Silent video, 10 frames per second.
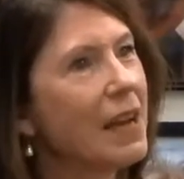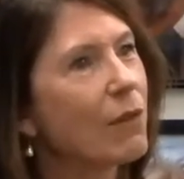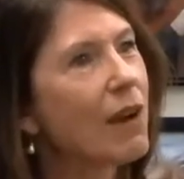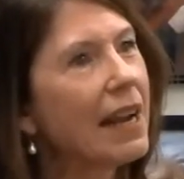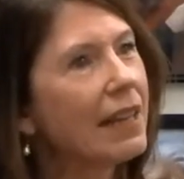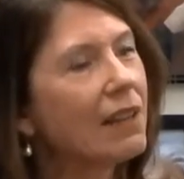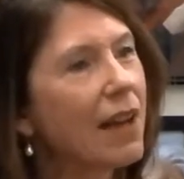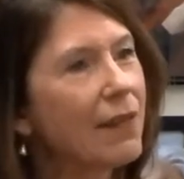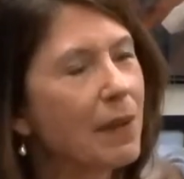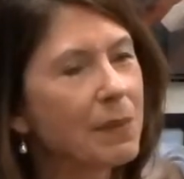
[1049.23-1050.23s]
writing
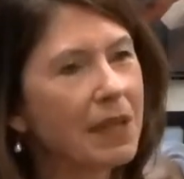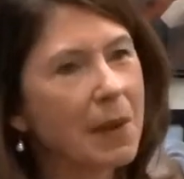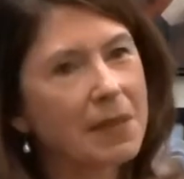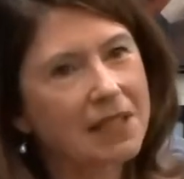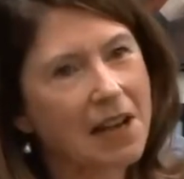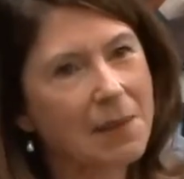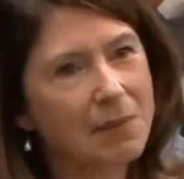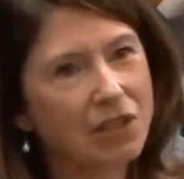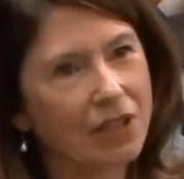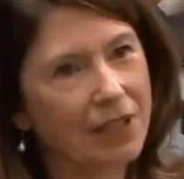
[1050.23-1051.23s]
life had become a time
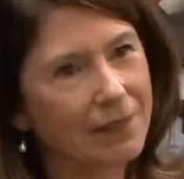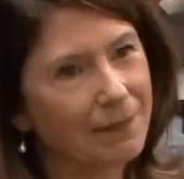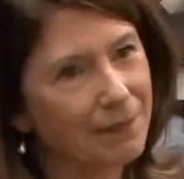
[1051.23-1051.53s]
machine.